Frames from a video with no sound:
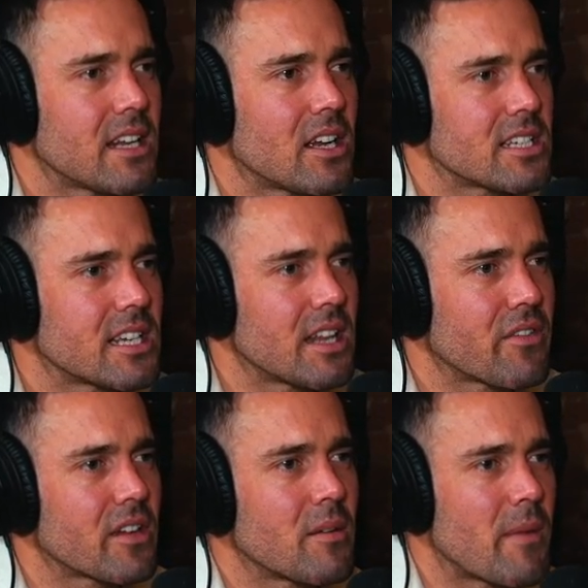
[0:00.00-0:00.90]
like
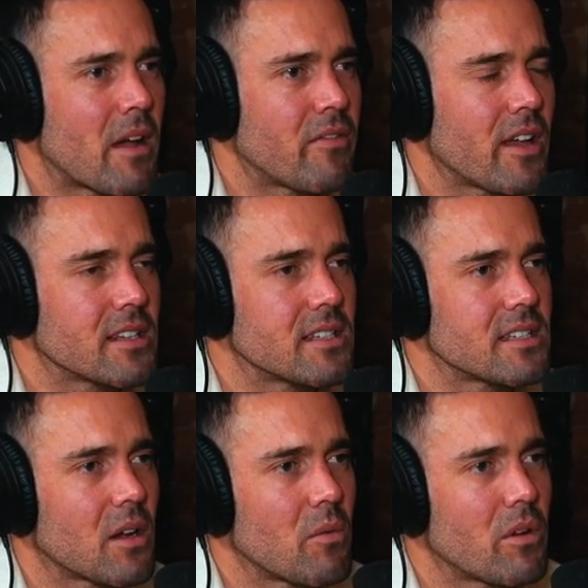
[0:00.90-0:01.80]
significant amount of funds.
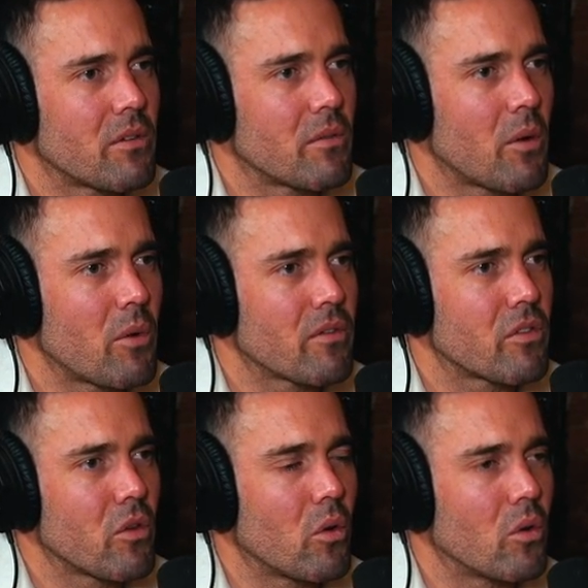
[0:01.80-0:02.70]
So I would have
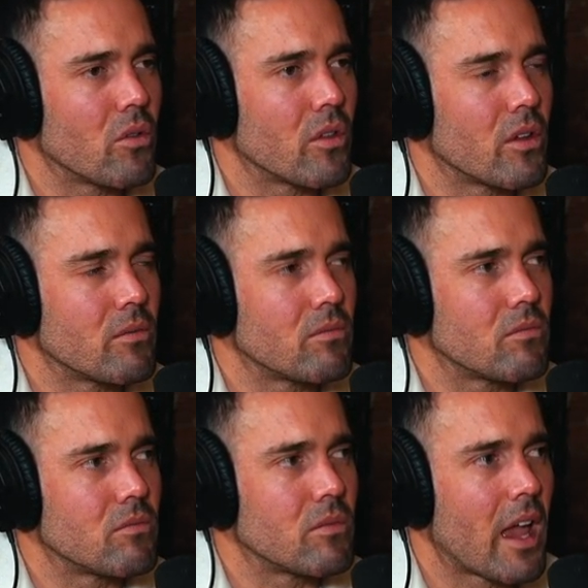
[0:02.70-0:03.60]
thought that
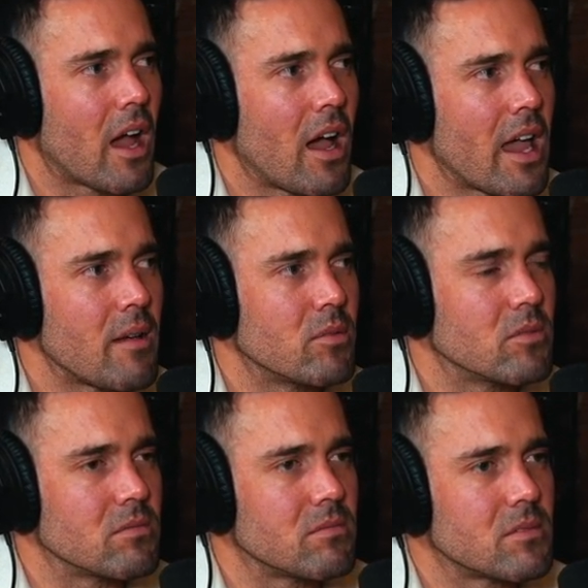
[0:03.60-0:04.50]
they are
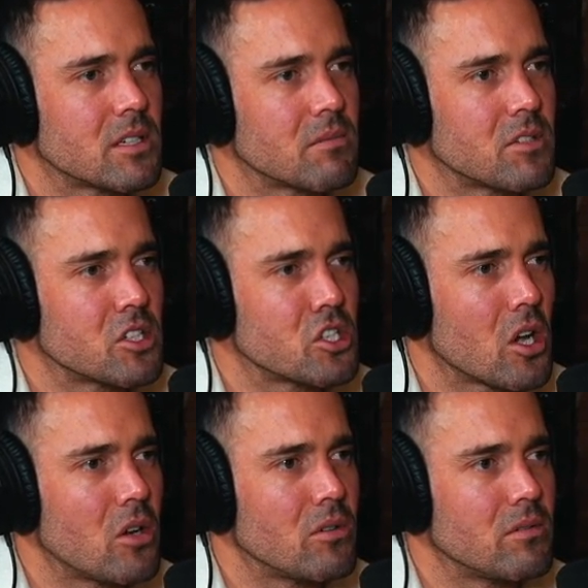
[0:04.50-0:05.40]
able to
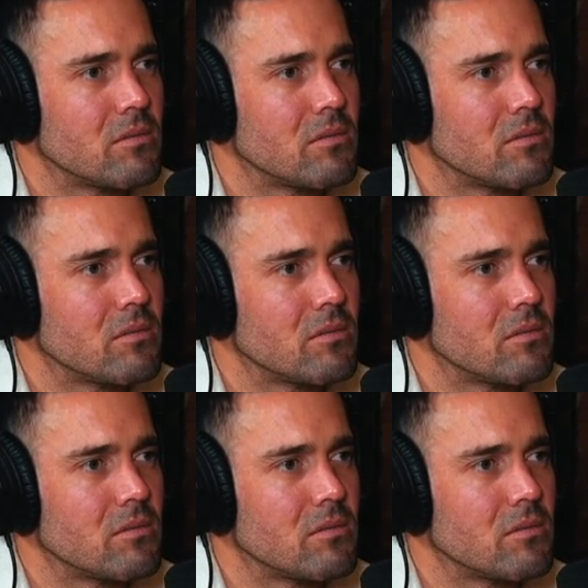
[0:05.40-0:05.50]
show.